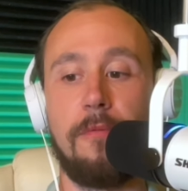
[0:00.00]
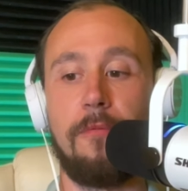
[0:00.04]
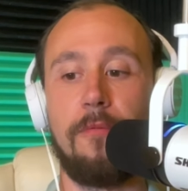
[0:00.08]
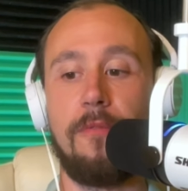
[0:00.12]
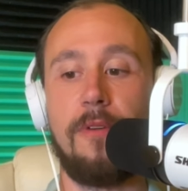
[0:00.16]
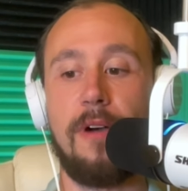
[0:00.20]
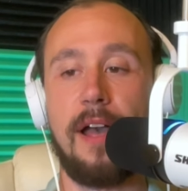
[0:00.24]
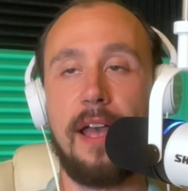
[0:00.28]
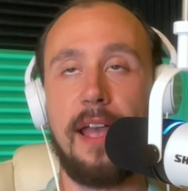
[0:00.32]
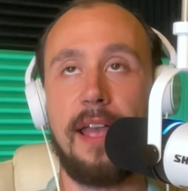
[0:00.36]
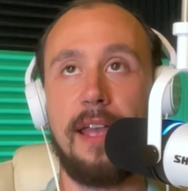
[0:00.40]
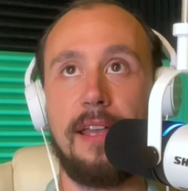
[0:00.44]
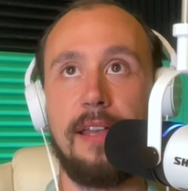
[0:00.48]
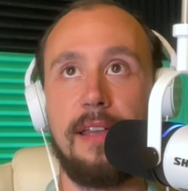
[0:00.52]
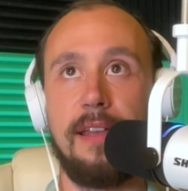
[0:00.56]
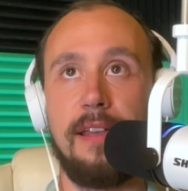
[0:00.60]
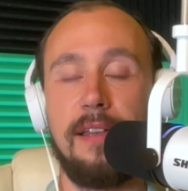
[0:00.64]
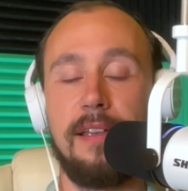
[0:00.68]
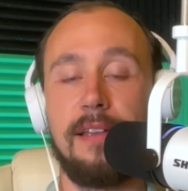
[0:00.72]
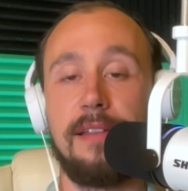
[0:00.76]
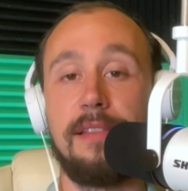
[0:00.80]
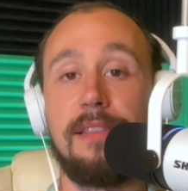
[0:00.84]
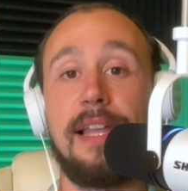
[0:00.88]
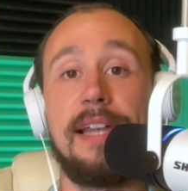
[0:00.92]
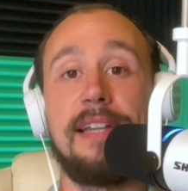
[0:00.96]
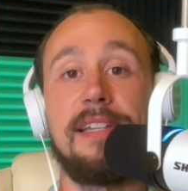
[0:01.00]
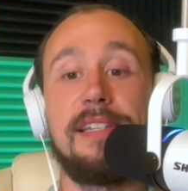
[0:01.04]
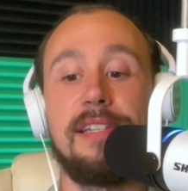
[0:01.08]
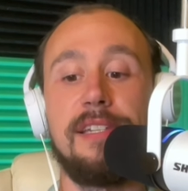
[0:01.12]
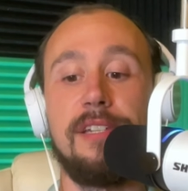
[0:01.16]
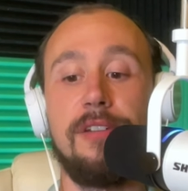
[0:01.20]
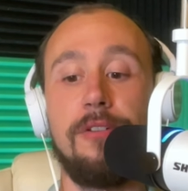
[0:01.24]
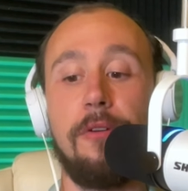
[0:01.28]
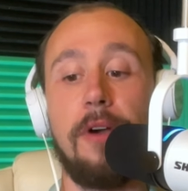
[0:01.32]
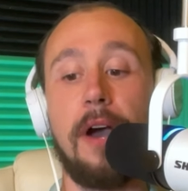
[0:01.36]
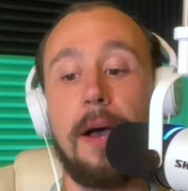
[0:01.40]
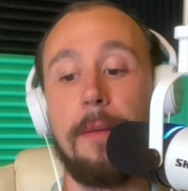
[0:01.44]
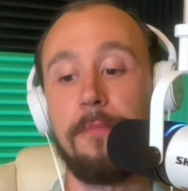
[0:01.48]
What lights
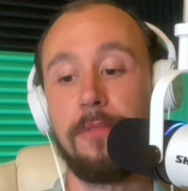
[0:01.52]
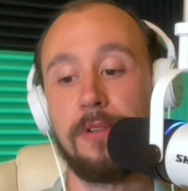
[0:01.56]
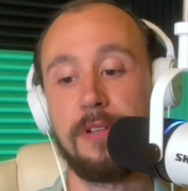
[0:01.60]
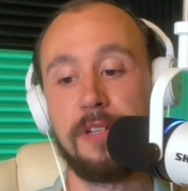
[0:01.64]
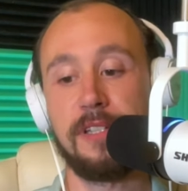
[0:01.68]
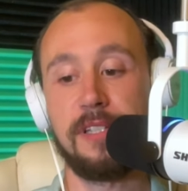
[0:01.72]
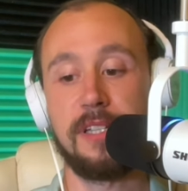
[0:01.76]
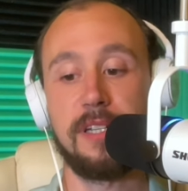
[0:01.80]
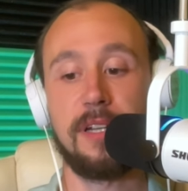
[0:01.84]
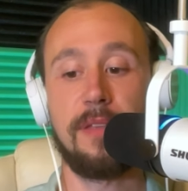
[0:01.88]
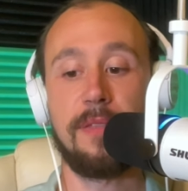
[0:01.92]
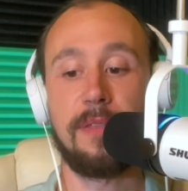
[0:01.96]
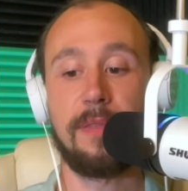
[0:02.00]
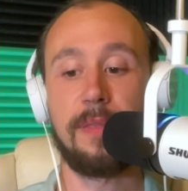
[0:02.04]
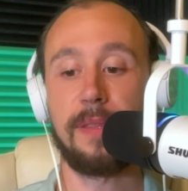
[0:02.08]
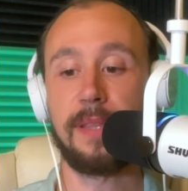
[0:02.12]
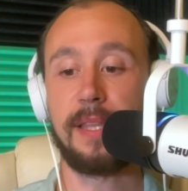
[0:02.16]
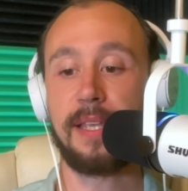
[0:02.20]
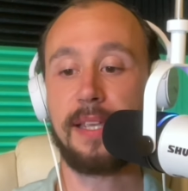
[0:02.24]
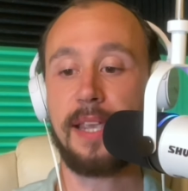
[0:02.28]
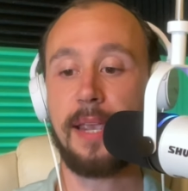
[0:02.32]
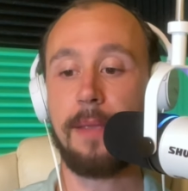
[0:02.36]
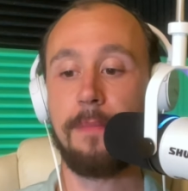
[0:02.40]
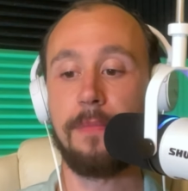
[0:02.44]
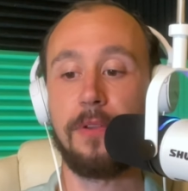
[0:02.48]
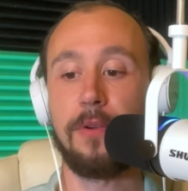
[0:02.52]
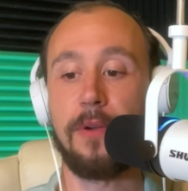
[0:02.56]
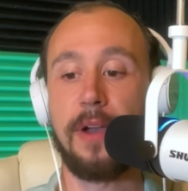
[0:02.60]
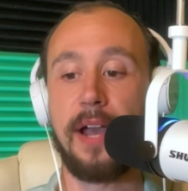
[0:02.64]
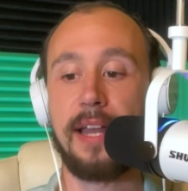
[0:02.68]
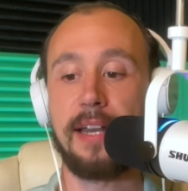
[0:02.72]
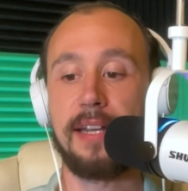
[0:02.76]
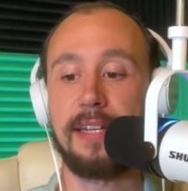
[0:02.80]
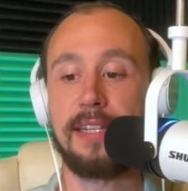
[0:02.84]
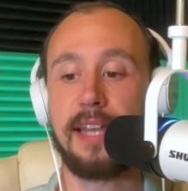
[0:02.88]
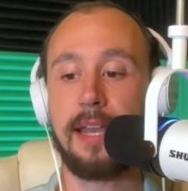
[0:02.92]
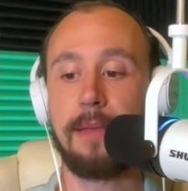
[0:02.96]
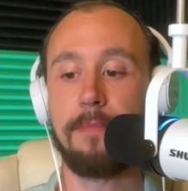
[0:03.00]
you up? Which is another thing that came through
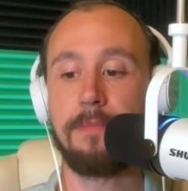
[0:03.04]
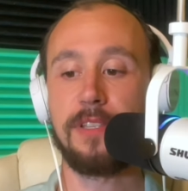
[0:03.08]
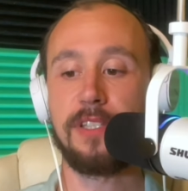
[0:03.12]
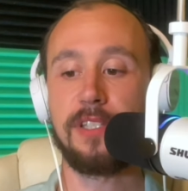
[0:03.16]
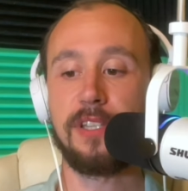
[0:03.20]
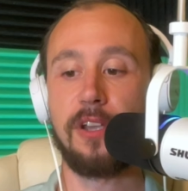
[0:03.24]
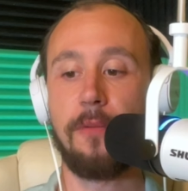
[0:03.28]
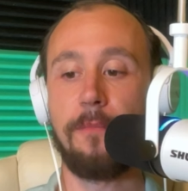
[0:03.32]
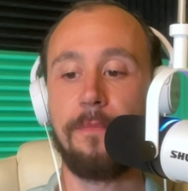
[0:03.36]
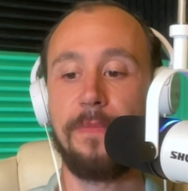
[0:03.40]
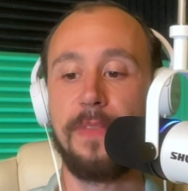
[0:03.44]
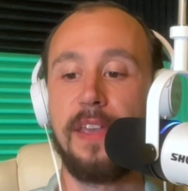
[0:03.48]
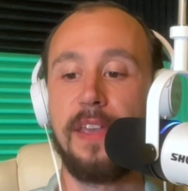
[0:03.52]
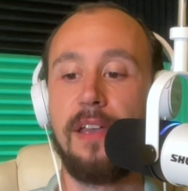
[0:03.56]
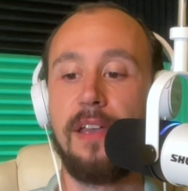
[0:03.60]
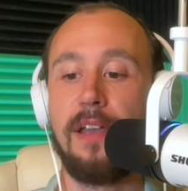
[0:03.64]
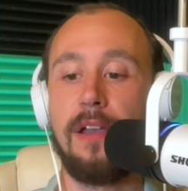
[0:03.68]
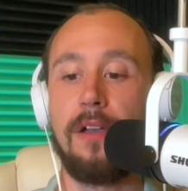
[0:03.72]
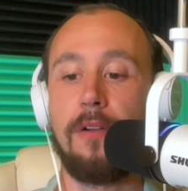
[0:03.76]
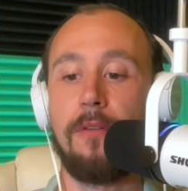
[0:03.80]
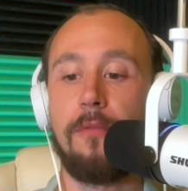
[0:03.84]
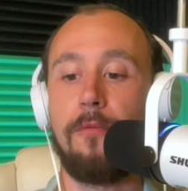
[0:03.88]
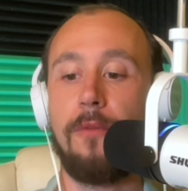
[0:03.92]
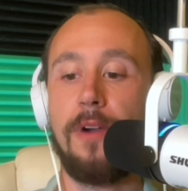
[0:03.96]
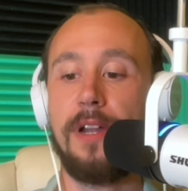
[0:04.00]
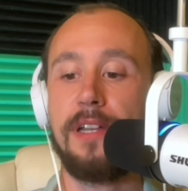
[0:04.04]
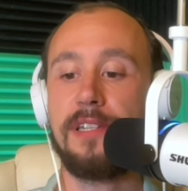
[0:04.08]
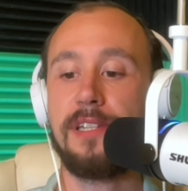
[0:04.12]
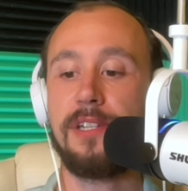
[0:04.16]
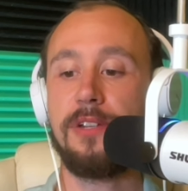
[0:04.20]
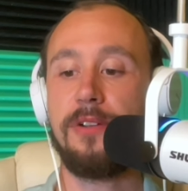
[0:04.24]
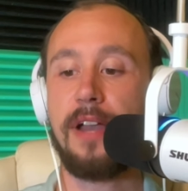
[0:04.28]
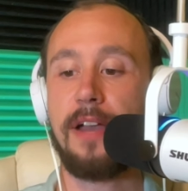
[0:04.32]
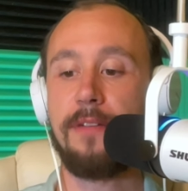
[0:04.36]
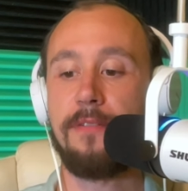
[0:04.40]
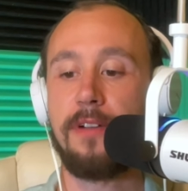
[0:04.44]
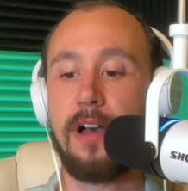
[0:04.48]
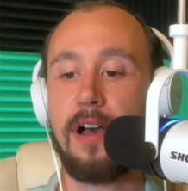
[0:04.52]
ahead of time. So, what do
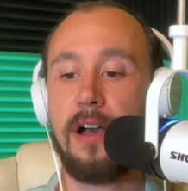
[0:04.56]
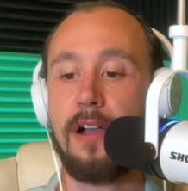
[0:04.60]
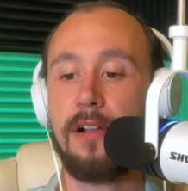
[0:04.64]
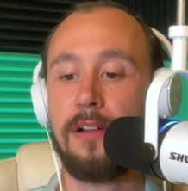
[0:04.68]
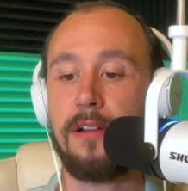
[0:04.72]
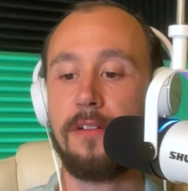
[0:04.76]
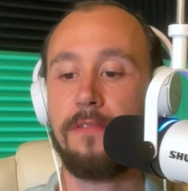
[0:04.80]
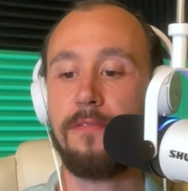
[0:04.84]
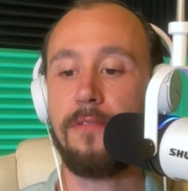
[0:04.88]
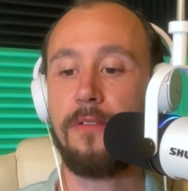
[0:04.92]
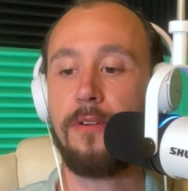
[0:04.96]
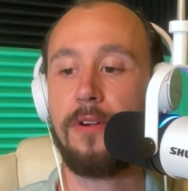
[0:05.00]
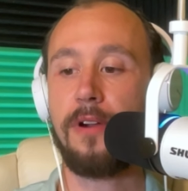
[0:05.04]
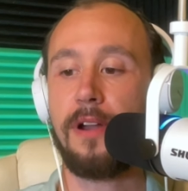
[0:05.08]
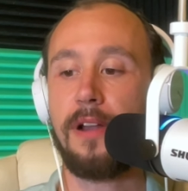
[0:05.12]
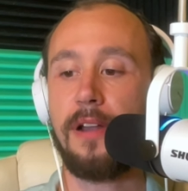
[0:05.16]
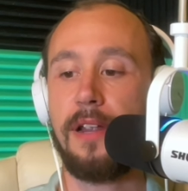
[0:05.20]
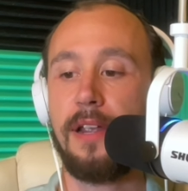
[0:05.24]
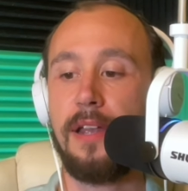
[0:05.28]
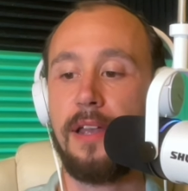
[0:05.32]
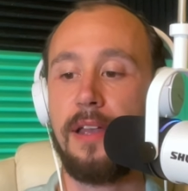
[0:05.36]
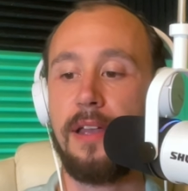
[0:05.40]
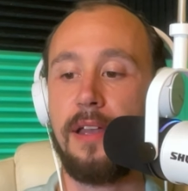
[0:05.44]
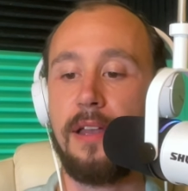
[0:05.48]
you have a hunger for?